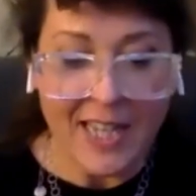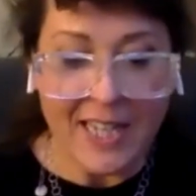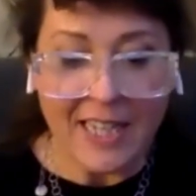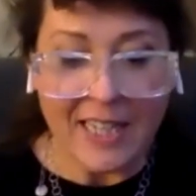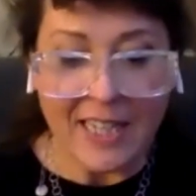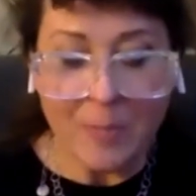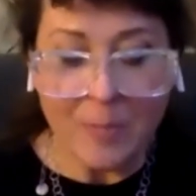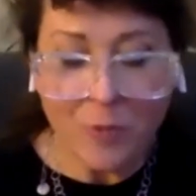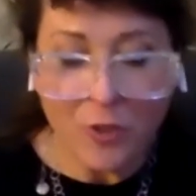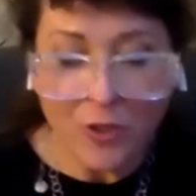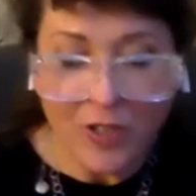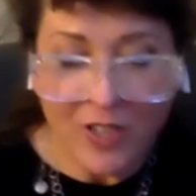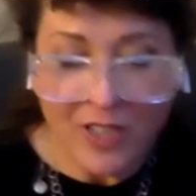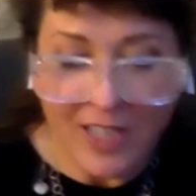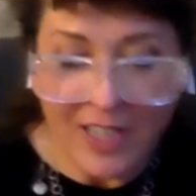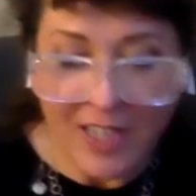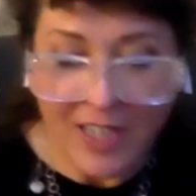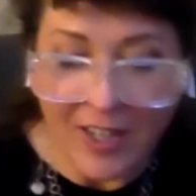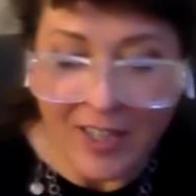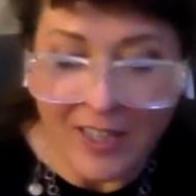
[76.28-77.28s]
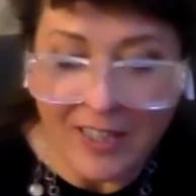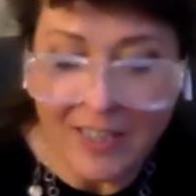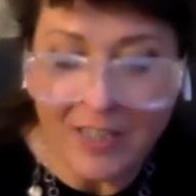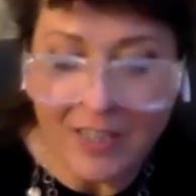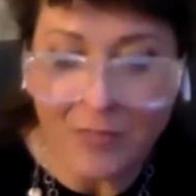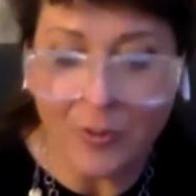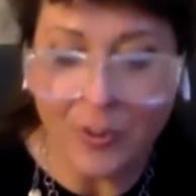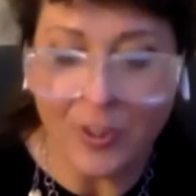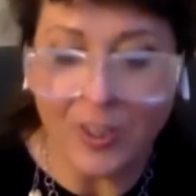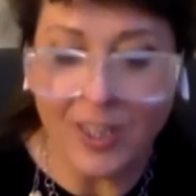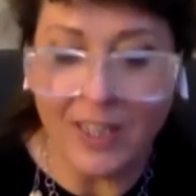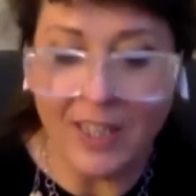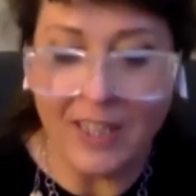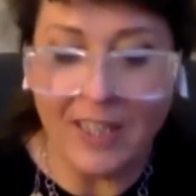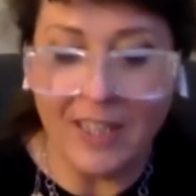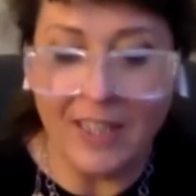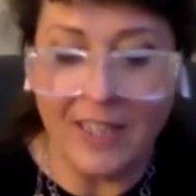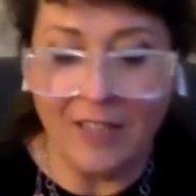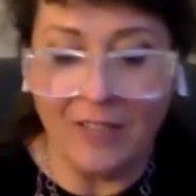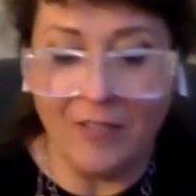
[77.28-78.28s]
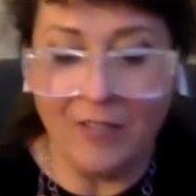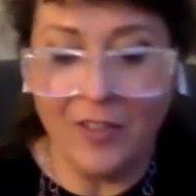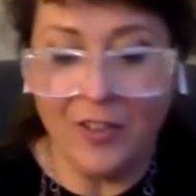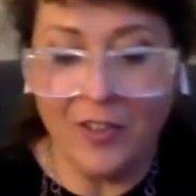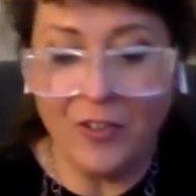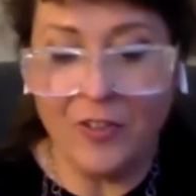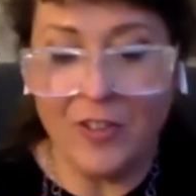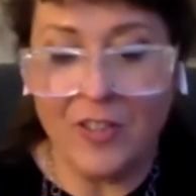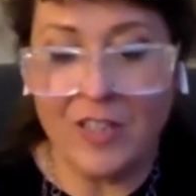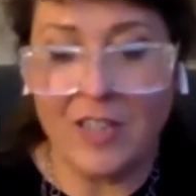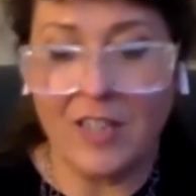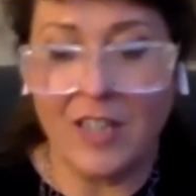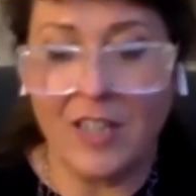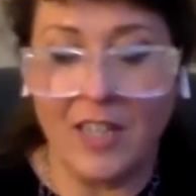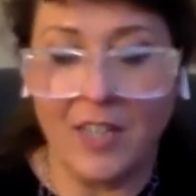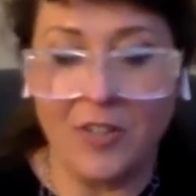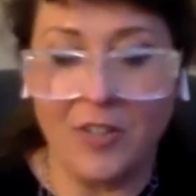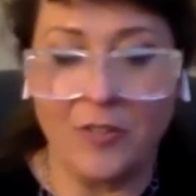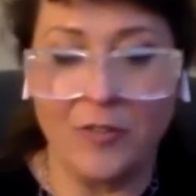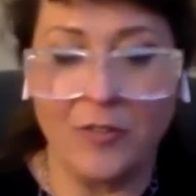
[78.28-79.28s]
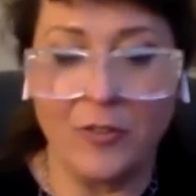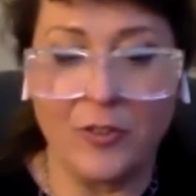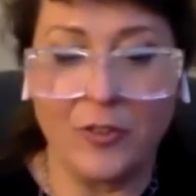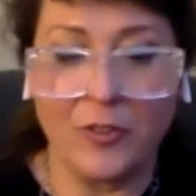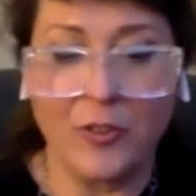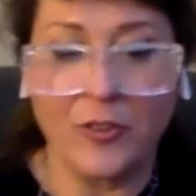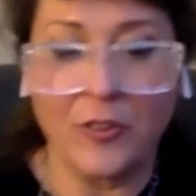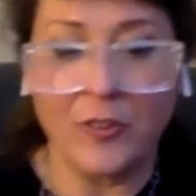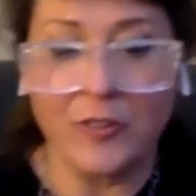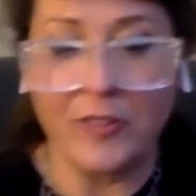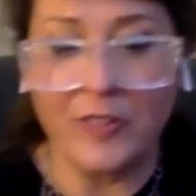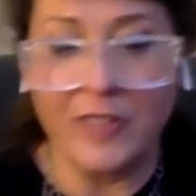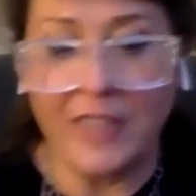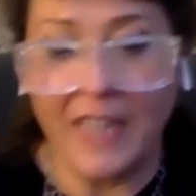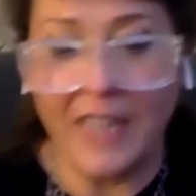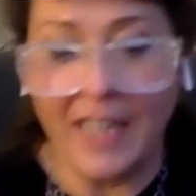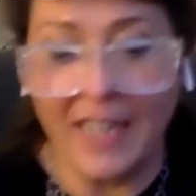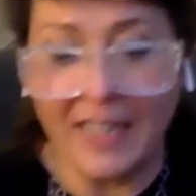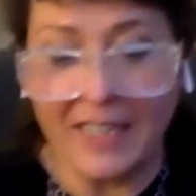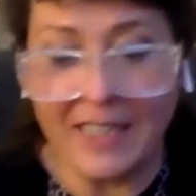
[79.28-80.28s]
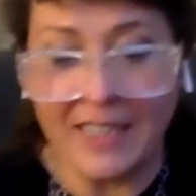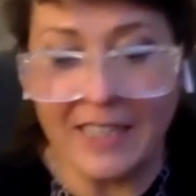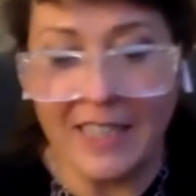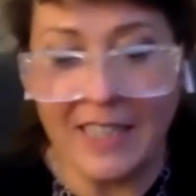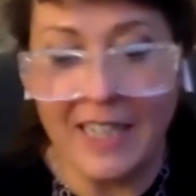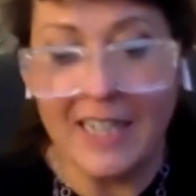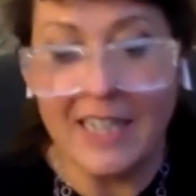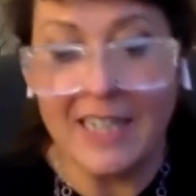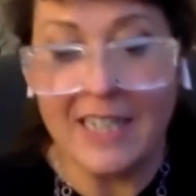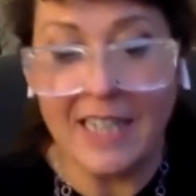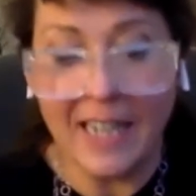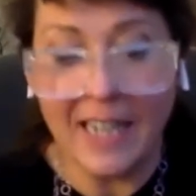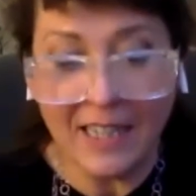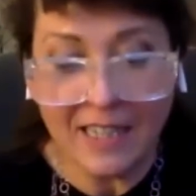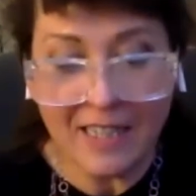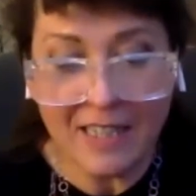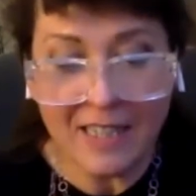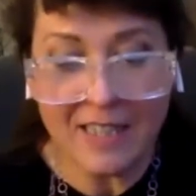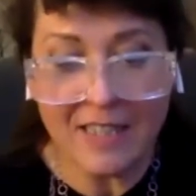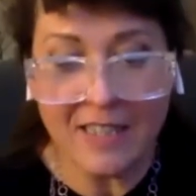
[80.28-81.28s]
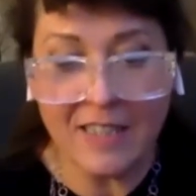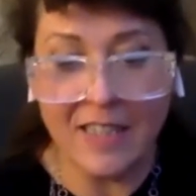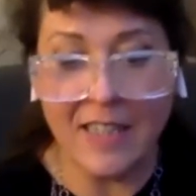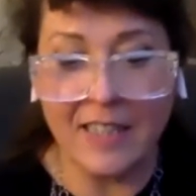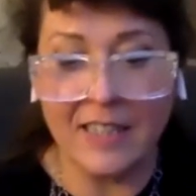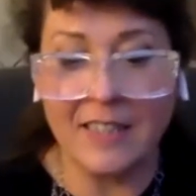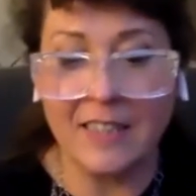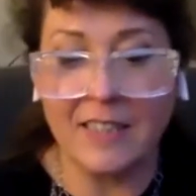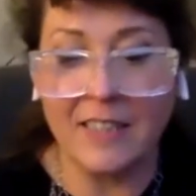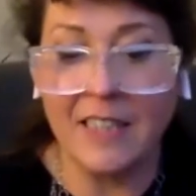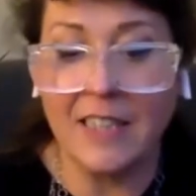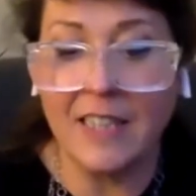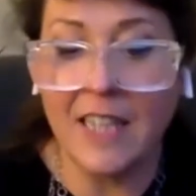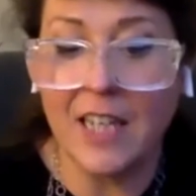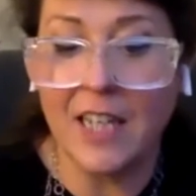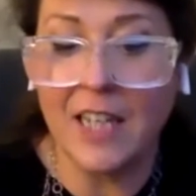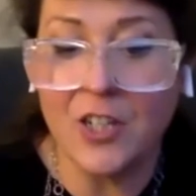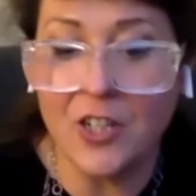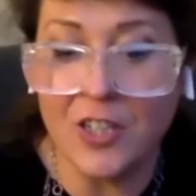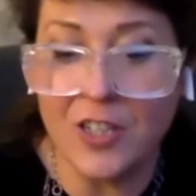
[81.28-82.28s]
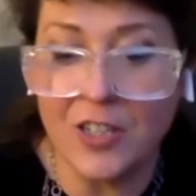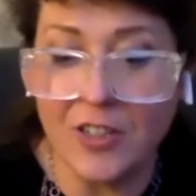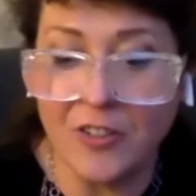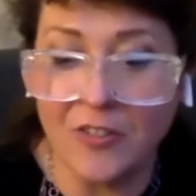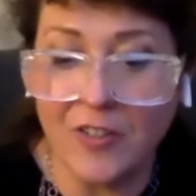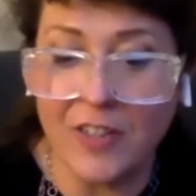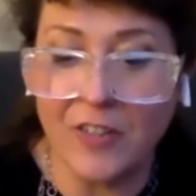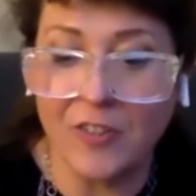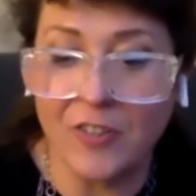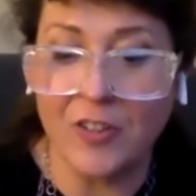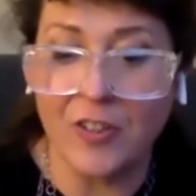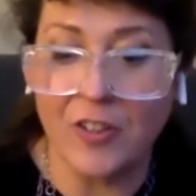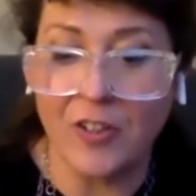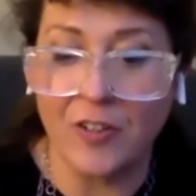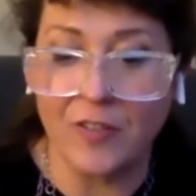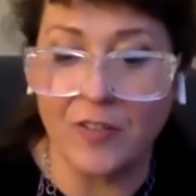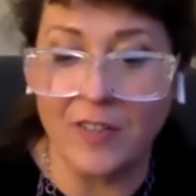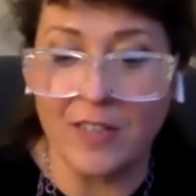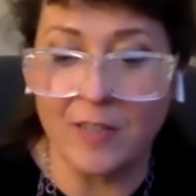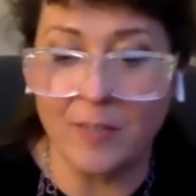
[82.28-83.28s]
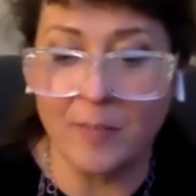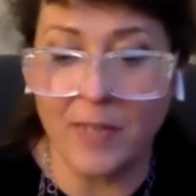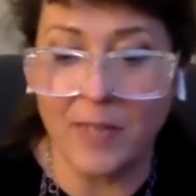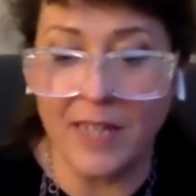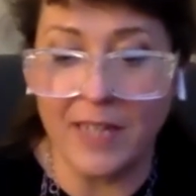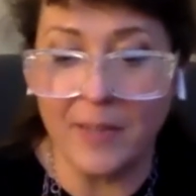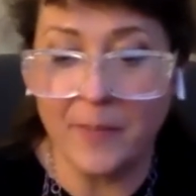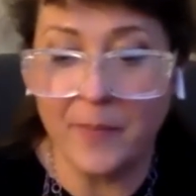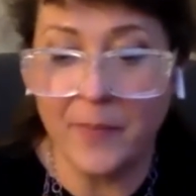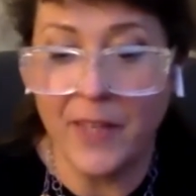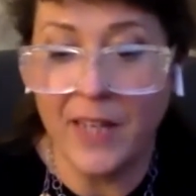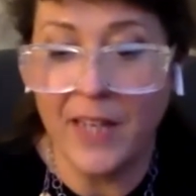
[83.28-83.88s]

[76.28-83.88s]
Kim Schoen is an artist working in video installation, photography and texts that engages the rhetoric of display.